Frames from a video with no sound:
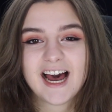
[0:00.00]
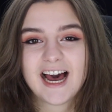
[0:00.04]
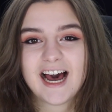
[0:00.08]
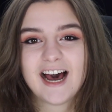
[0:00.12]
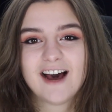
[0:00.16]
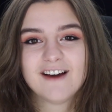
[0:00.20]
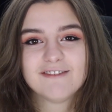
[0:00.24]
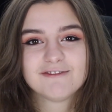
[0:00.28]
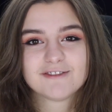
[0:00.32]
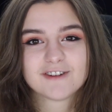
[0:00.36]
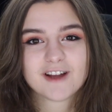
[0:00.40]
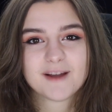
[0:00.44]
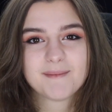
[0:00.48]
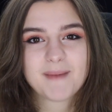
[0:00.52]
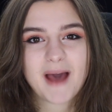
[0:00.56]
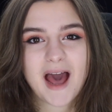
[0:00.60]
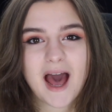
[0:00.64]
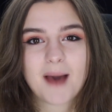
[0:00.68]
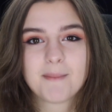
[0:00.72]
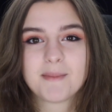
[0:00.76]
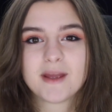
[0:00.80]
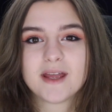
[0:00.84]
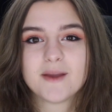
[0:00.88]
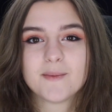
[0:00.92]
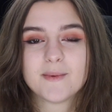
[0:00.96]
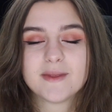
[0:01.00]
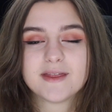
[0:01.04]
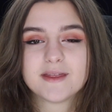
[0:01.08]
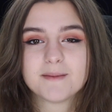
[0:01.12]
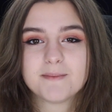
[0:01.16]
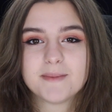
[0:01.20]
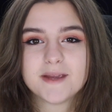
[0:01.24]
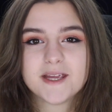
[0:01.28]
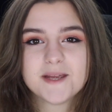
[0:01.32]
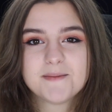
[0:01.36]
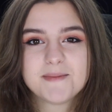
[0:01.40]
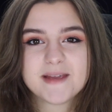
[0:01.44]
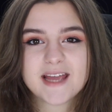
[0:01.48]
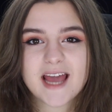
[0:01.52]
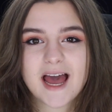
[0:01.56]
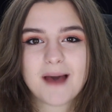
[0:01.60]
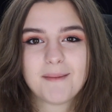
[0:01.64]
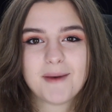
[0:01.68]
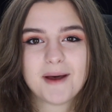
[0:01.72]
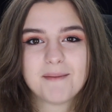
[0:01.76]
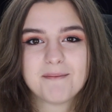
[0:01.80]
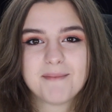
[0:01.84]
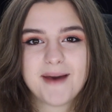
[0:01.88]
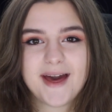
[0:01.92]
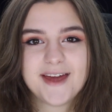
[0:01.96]
After I'm happy with the
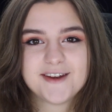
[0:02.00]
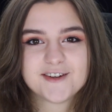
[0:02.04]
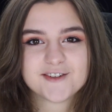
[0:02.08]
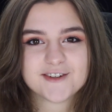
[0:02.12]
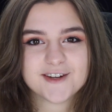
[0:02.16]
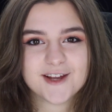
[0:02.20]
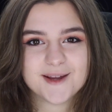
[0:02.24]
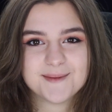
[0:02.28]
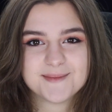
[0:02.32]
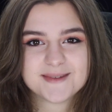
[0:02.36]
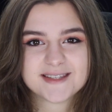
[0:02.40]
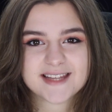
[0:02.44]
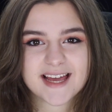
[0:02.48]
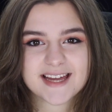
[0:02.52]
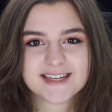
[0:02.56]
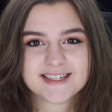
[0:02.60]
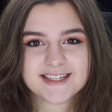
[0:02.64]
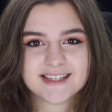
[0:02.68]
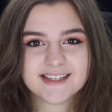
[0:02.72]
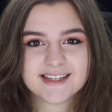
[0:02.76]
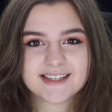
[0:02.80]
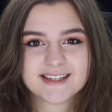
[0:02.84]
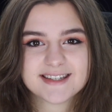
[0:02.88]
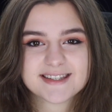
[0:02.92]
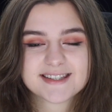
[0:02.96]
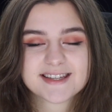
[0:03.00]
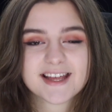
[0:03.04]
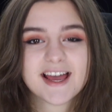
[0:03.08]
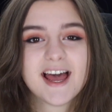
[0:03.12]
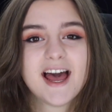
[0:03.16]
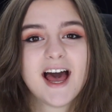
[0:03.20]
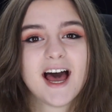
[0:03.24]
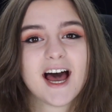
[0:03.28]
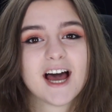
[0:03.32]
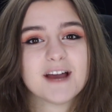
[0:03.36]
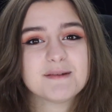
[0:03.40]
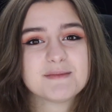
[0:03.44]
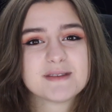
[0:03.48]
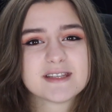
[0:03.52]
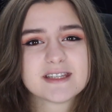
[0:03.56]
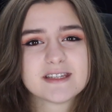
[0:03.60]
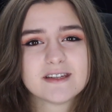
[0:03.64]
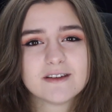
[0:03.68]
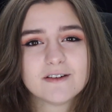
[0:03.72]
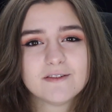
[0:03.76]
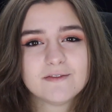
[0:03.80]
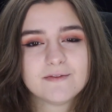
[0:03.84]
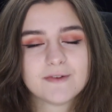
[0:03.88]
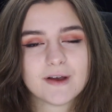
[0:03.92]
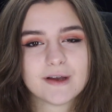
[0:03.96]
BPM and metronome settings, I'm
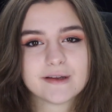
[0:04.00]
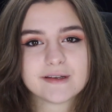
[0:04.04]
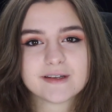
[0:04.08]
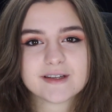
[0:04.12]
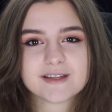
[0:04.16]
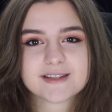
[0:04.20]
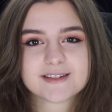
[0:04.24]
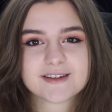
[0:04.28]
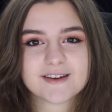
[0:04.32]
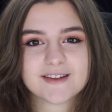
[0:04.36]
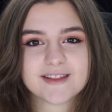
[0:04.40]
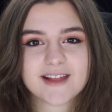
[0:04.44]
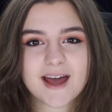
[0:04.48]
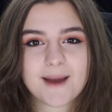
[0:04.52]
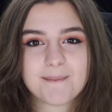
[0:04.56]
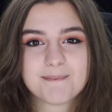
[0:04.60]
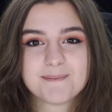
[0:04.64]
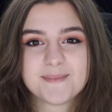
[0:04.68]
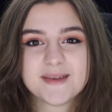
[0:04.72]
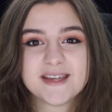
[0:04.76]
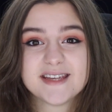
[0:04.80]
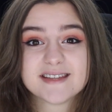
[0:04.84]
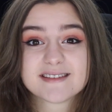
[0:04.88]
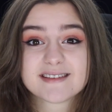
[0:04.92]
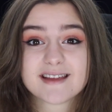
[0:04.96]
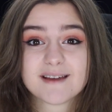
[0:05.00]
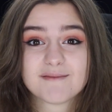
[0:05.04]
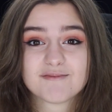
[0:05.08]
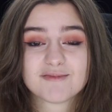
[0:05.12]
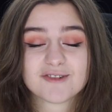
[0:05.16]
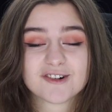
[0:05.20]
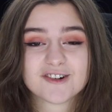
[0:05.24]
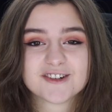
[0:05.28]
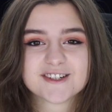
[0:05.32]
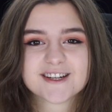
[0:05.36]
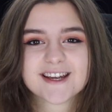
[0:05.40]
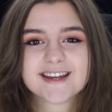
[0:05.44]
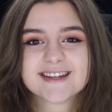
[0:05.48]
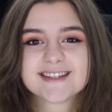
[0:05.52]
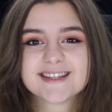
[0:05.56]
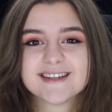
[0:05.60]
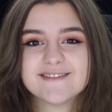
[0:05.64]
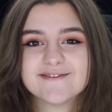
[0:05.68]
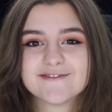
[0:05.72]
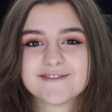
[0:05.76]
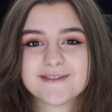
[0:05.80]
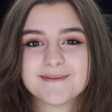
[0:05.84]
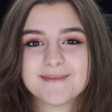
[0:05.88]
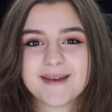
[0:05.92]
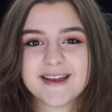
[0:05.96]
still focused on that Beats and Project
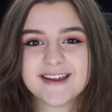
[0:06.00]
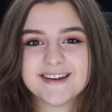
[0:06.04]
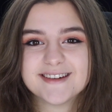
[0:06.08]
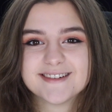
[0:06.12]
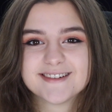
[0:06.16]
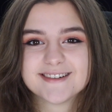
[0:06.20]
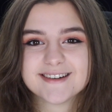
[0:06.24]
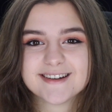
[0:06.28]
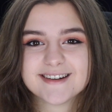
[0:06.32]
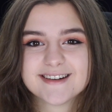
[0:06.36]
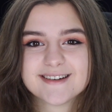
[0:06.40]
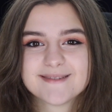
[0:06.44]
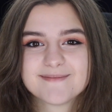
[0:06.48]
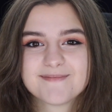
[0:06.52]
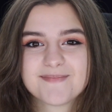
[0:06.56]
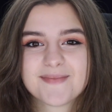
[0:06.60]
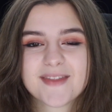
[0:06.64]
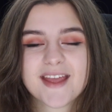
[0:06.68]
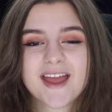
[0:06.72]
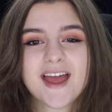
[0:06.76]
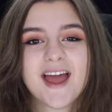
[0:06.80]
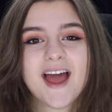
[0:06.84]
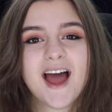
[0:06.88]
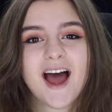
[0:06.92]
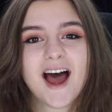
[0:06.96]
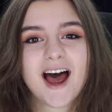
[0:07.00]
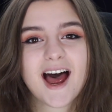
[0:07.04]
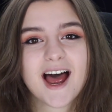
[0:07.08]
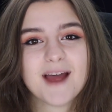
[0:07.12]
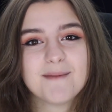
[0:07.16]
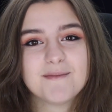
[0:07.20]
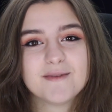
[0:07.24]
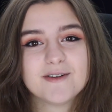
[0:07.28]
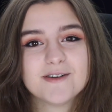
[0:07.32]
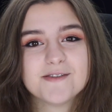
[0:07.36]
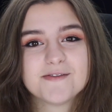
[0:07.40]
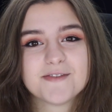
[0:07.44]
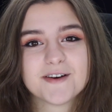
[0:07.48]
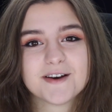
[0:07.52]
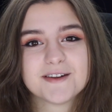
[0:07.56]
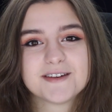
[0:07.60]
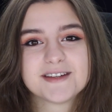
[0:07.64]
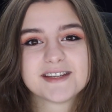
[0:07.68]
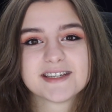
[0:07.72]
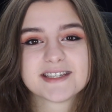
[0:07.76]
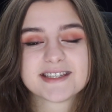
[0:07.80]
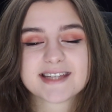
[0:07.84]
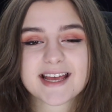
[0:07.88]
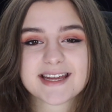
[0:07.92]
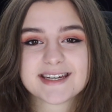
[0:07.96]
information. I move on
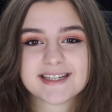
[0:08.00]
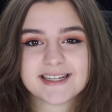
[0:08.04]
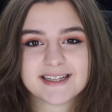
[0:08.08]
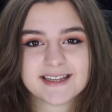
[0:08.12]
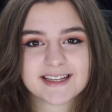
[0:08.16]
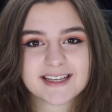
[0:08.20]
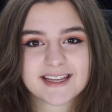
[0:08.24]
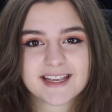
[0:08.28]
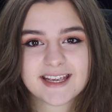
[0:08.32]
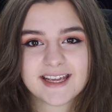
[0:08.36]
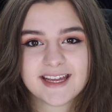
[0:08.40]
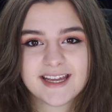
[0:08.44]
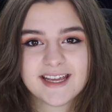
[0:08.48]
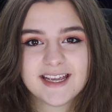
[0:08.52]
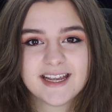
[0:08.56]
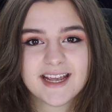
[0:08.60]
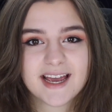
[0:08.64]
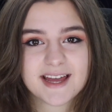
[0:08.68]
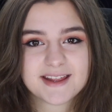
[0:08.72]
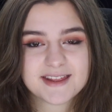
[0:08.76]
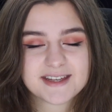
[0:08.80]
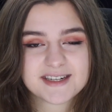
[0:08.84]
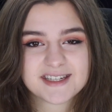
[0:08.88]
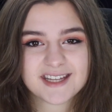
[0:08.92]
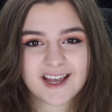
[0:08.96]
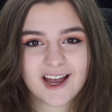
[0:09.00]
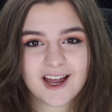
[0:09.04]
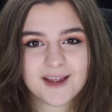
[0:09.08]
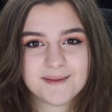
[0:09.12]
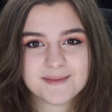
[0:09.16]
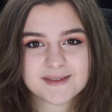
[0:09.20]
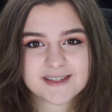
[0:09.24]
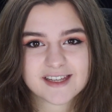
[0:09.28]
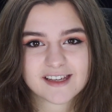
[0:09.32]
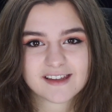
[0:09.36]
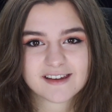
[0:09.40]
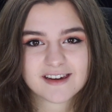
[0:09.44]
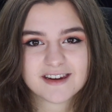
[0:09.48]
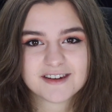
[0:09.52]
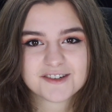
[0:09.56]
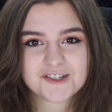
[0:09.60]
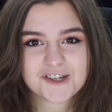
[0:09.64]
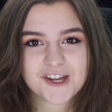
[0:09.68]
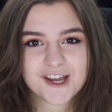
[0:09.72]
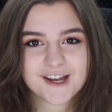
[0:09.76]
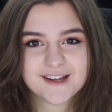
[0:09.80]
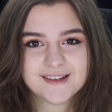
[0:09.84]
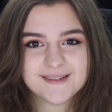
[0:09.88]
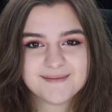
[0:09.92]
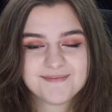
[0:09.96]
to setting the key and the time
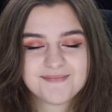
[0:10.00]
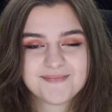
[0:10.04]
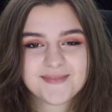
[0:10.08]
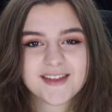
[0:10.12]
signature.